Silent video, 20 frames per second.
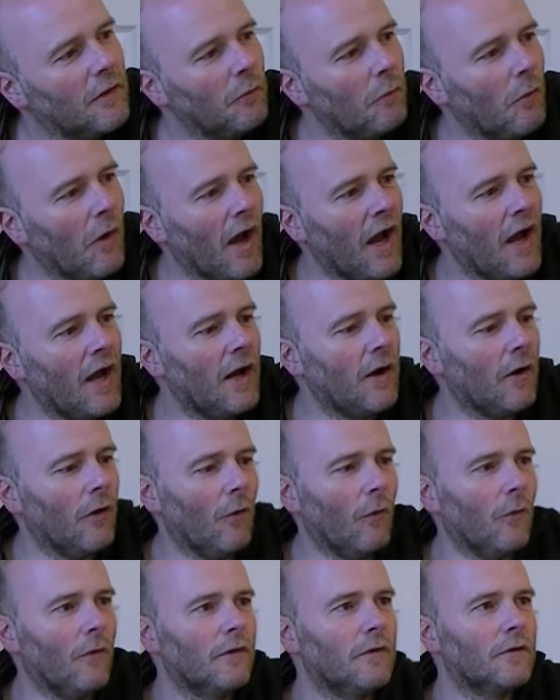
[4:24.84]

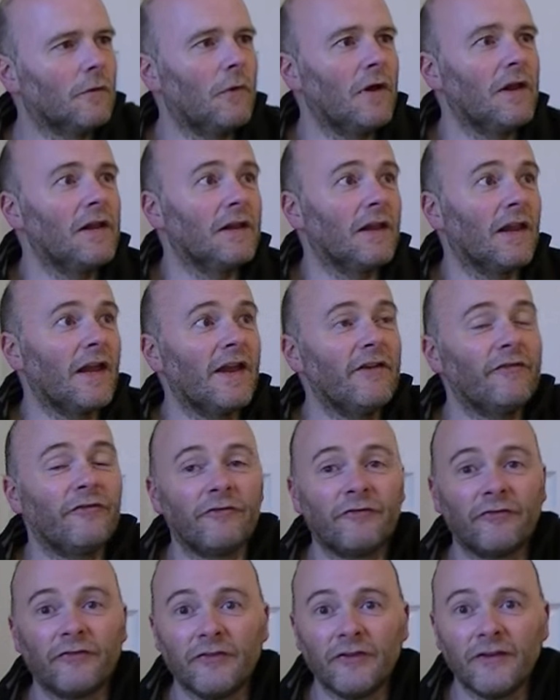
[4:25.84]
Wow. Well,
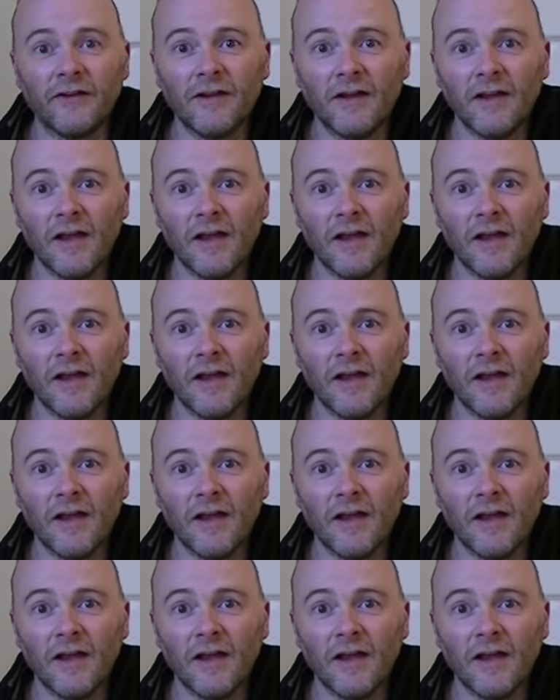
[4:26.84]
if,